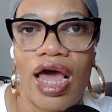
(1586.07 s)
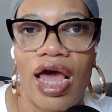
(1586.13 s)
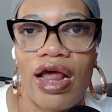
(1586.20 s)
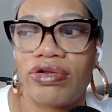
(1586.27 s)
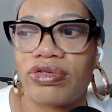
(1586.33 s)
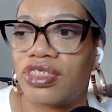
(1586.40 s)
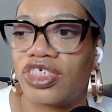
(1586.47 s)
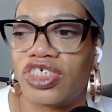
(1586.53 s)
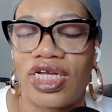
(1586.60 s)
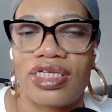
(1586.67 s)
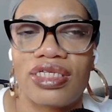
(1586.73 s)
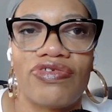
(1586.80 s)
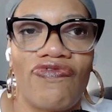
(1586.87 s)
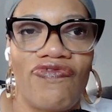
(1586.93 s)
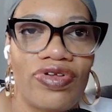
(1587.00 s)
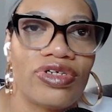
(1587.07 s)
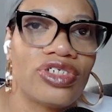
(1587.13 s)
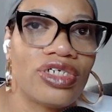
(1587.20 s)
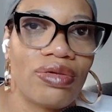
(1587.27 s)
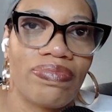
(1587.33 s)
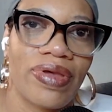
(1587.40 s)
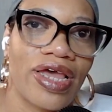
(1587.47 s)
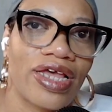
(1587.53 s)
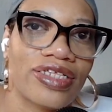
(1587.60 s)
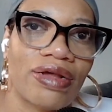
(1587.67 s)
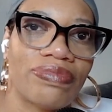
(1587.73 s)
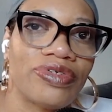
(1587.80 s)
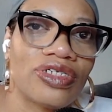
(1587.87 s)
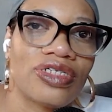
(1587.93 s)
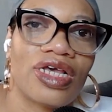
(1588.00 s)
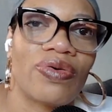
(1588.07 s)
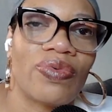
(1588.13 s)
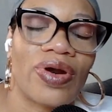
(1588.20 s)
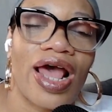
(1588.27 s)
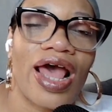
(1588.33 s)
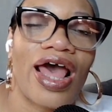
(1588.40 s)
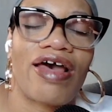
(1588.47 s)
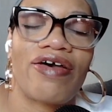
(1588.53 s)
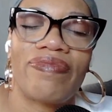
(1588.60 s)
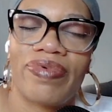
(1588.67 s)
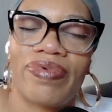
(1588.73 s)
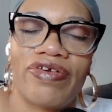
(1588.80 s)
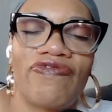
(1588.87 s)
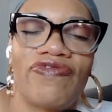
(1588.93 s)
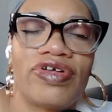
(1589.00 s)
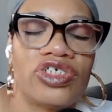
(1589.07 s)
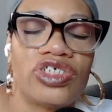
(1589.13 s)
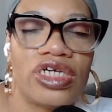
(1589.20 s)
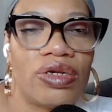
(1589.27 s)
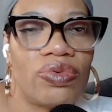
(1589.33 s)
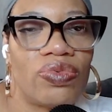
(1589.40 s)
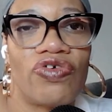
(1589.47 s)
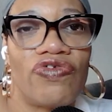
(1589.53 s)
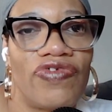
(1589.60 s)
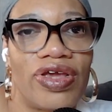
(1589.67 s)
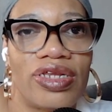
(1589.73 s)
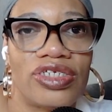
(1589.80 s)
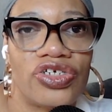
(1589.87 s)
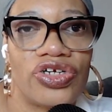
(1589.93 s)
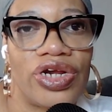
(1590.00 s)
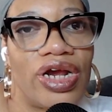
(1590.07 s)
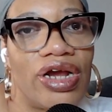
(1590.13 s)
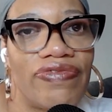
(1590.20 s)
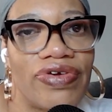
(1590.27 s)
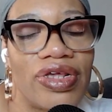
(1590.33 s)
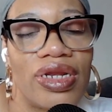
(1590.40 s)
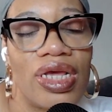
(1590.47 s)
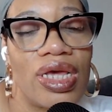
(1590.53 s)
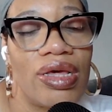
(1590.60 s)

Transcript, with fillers: I don't suggest full sheet pans. I'm just saying what I have, but full sheet won't fit into your oven.